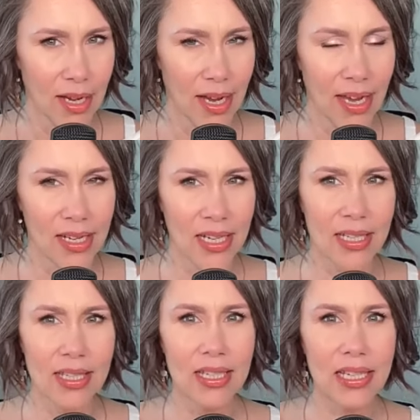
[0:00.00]
and
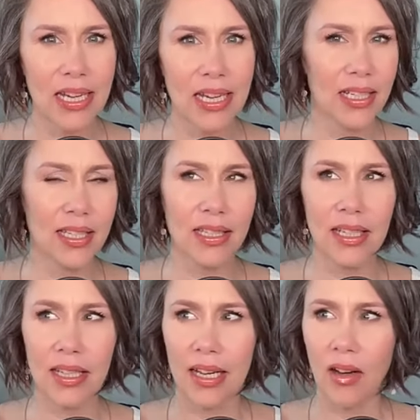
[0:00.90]
instantaneously
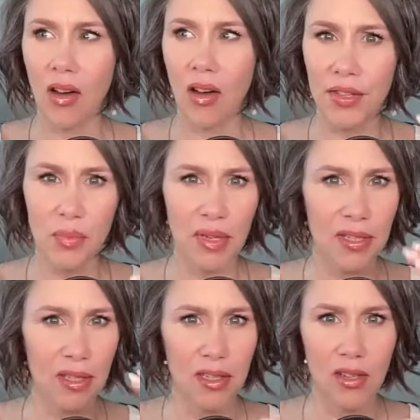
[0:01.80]
like all these
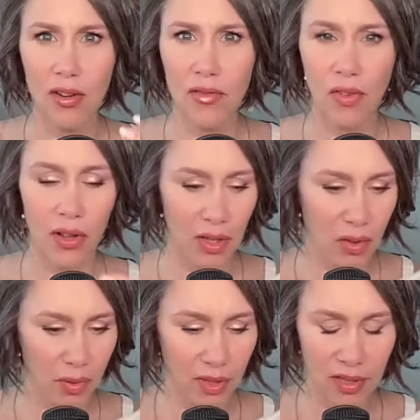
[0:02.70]
pieces started falling into
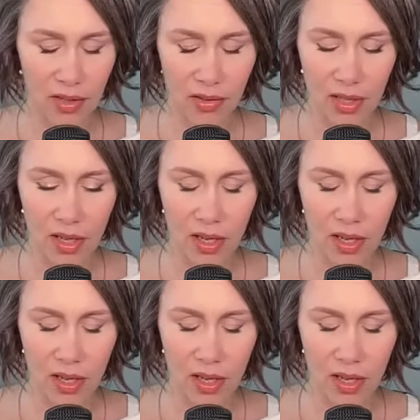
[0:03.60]
place i was like